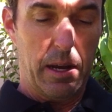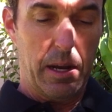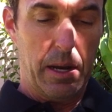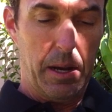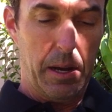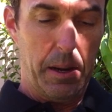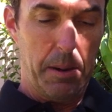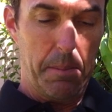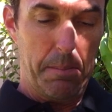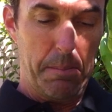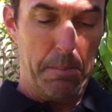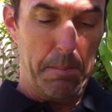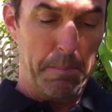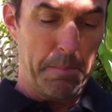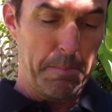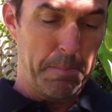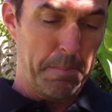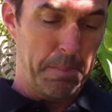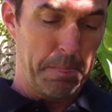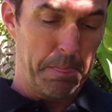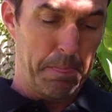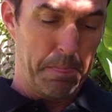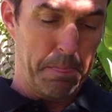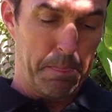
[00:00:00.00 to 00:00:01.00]
I
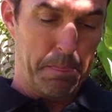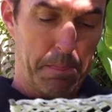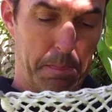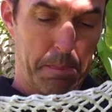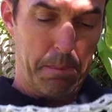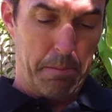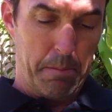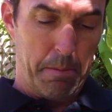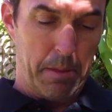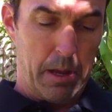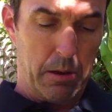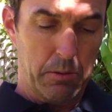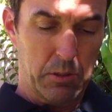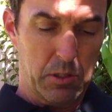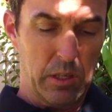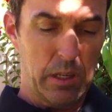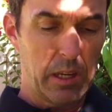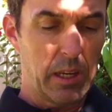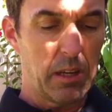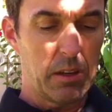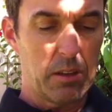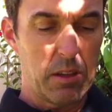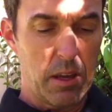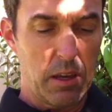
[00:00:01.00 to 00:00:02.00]
was
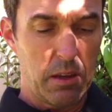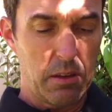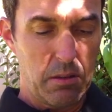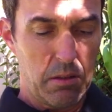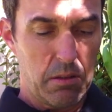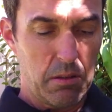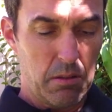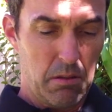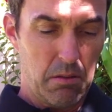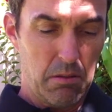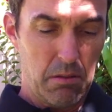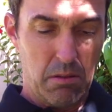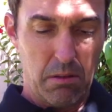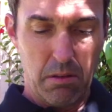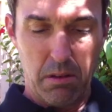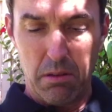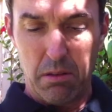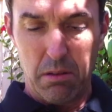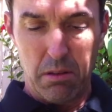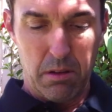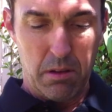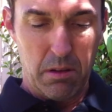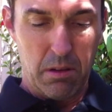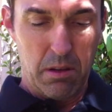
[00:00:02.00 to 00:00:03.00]
thinking that
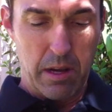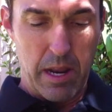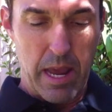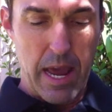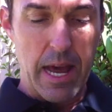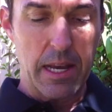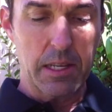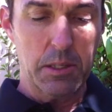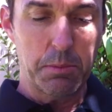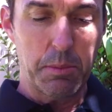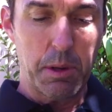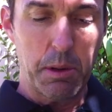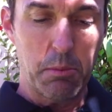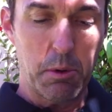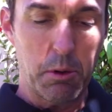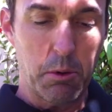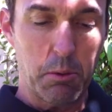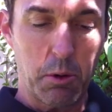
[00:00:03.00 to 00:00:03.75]
it has memory.